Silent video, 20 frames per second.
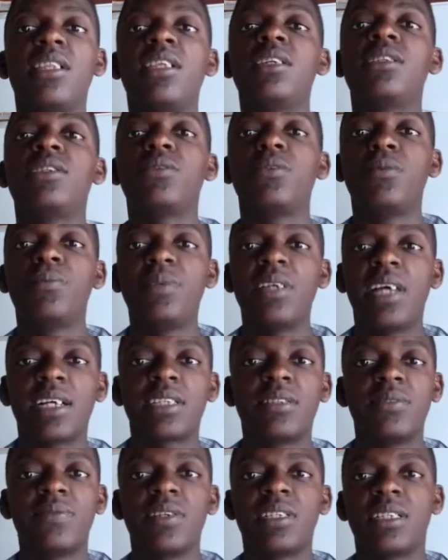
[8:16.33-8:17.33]
This will be
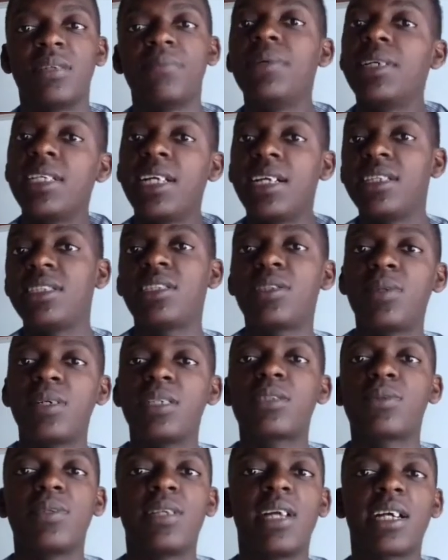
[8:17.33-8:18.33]
activated. Major
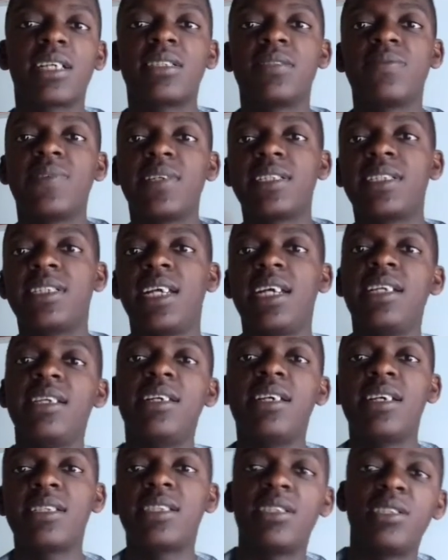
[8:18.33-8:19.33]
stress will activate
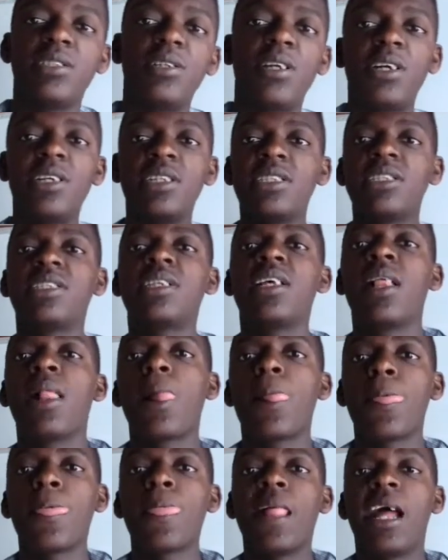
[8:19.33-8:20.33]
ADH neurons
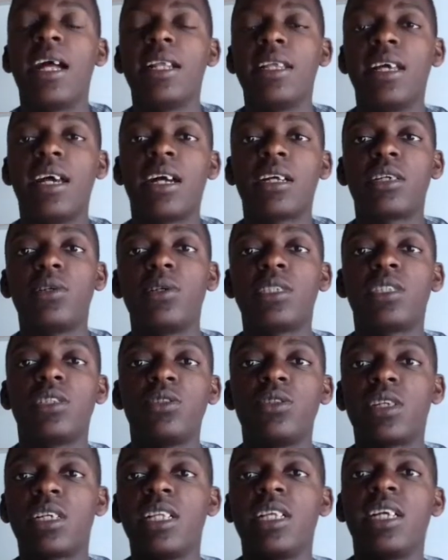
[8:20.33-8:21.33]
and the activate
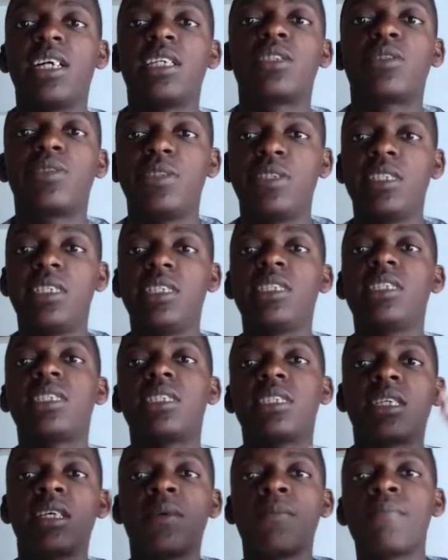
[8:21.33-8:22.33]
nucleus to
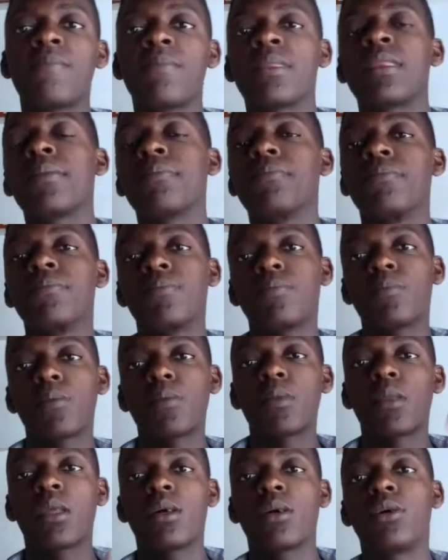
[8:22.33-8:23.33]
release
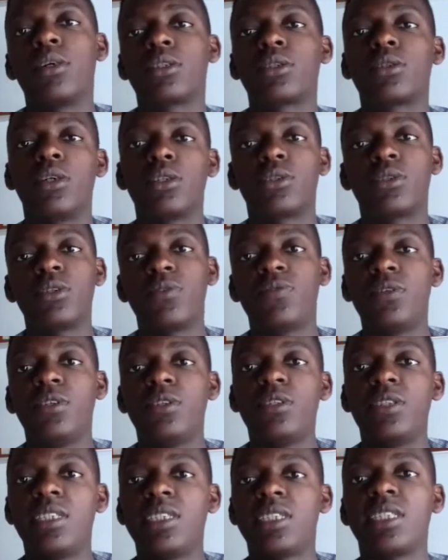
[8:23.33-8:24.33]
corticotrophin
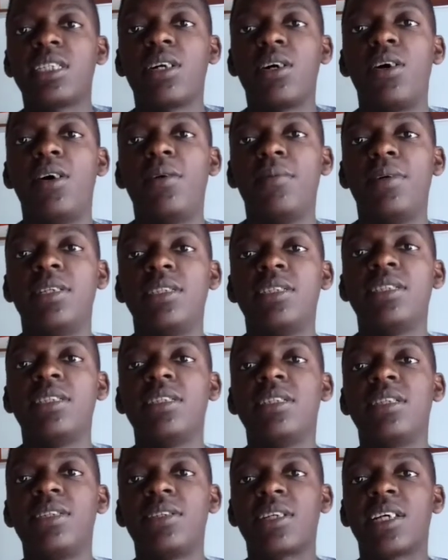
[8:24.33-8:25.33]
releasing hormone.
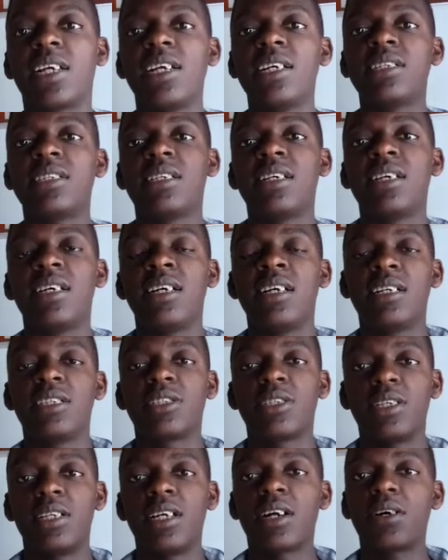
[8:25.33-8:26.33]
You get?
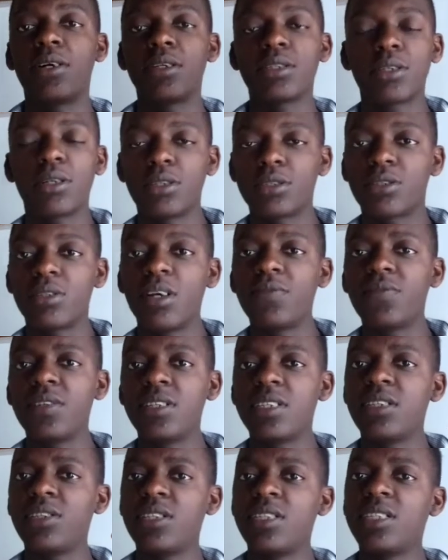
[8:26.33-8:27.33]
So the
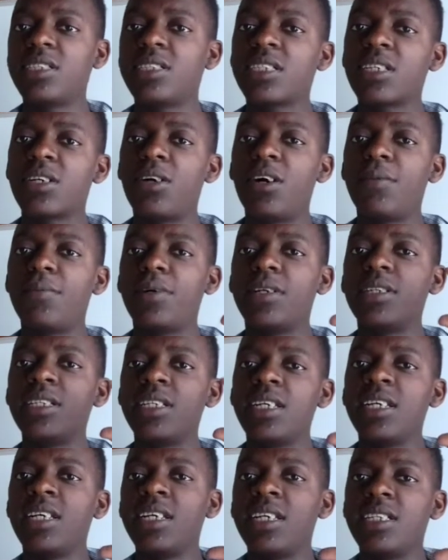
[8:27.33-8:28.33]
corticotrophin releasing hormone
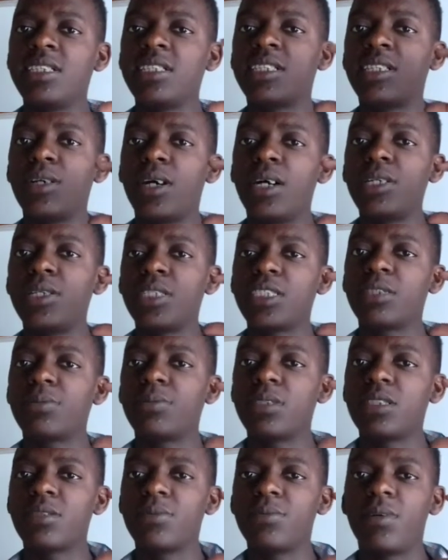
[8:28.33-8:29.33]
is the one
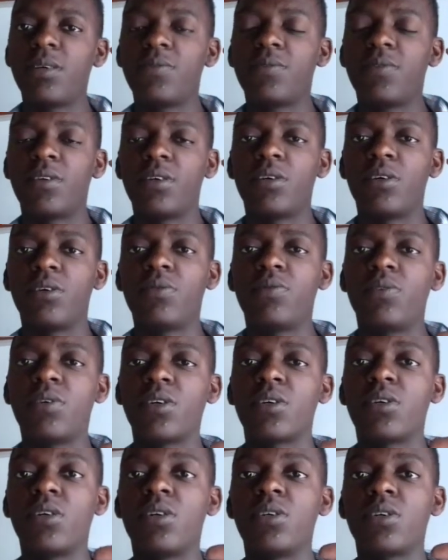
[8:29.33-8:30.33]
responsible
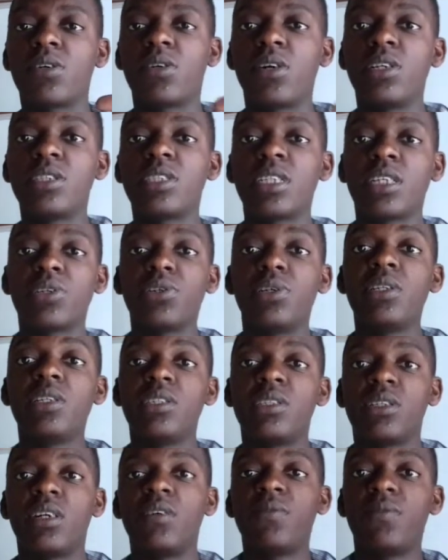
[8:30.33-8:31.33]
for causing
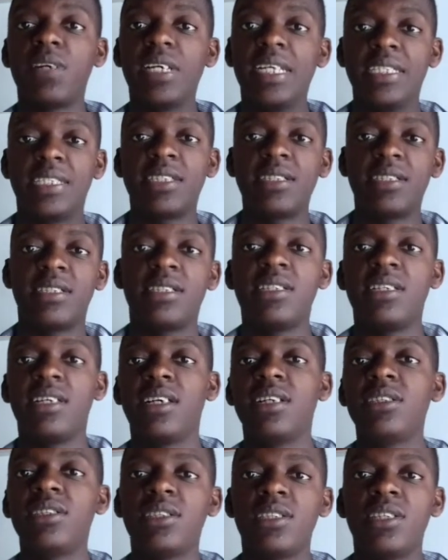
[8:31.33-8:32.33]
release of
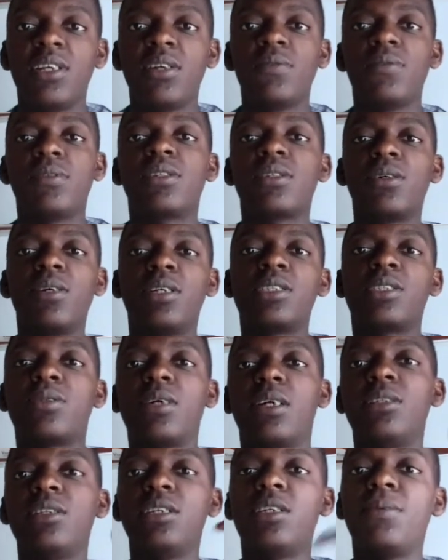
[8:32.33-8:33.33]
ACTH, which goes to
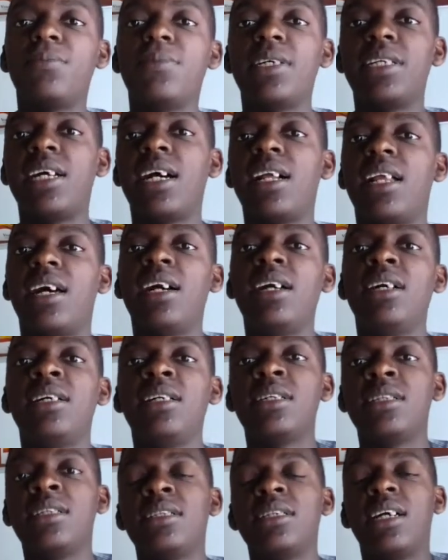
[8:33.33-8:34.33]
adenomedulla
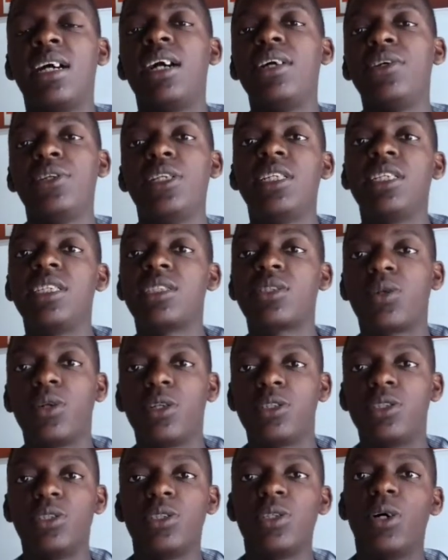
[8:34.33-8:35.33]
and release
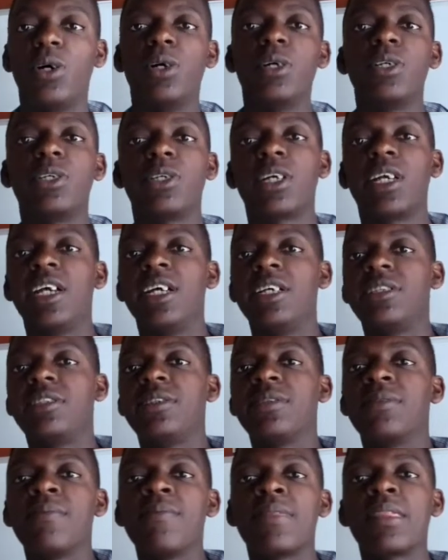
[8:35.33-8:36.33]
cortisol. You get?
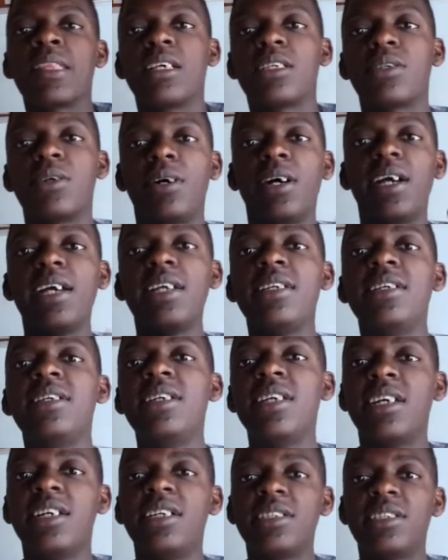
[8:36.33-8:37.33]
So
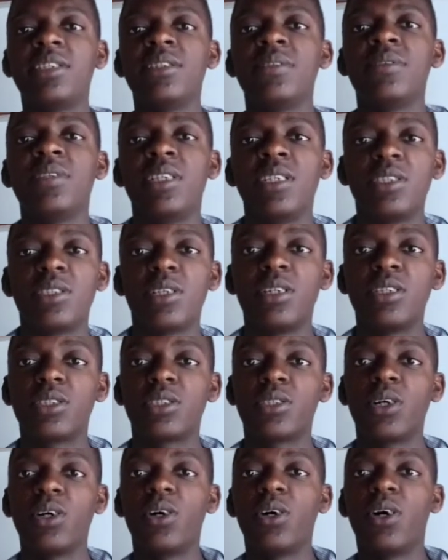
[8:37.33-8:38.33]
ADH is
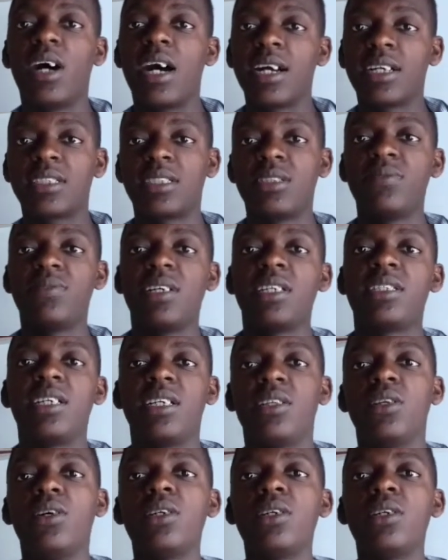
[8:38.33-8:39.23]
also activated.